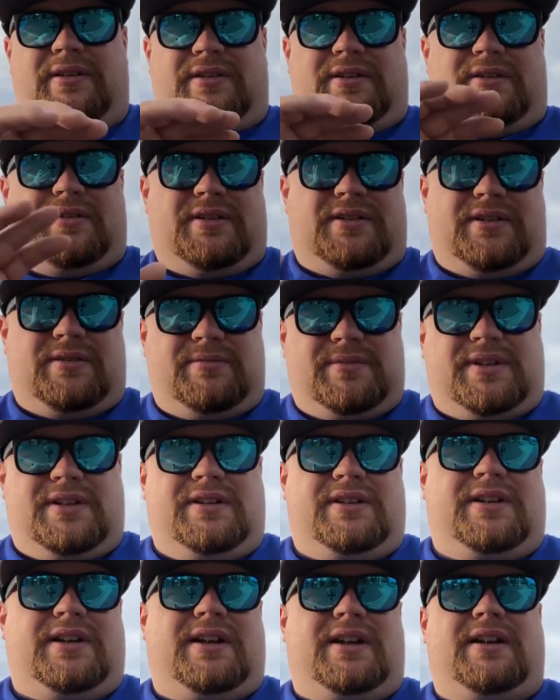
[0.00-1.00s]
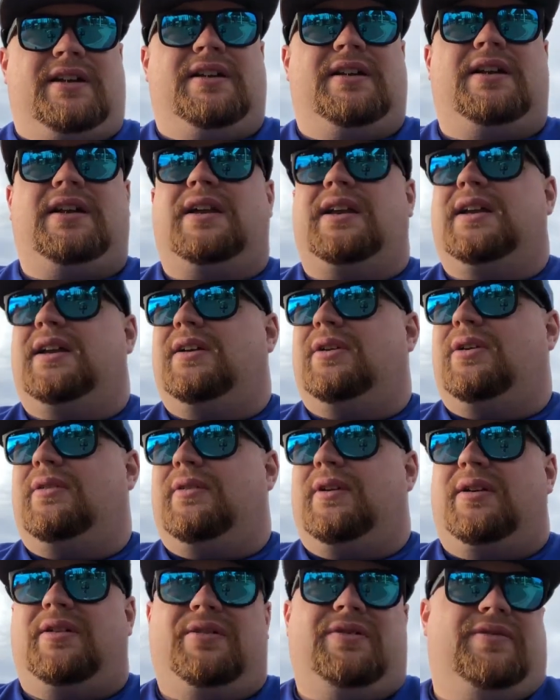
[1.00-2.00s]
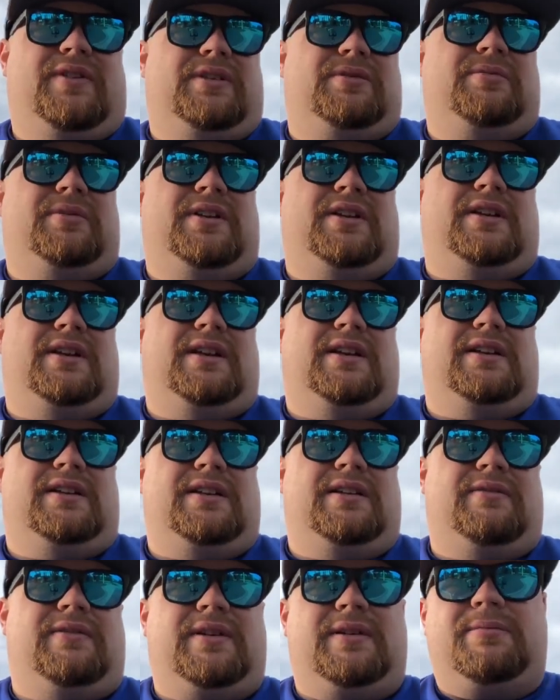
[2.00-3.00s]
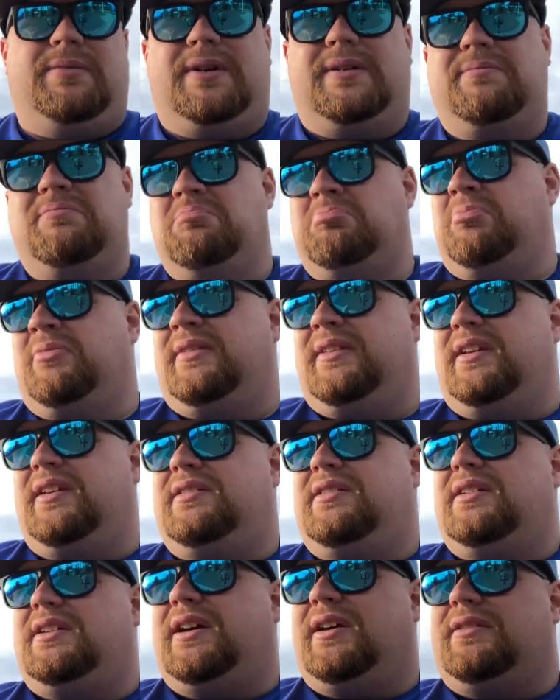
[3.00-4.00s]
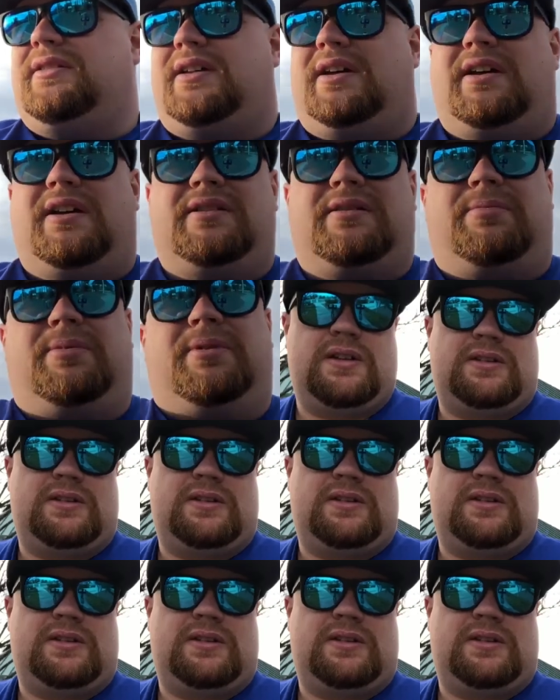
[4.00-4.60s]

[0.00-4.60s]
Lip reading: So that's something you just gotta kind of get over. I don't know if that's really a negativity, but that's a downside.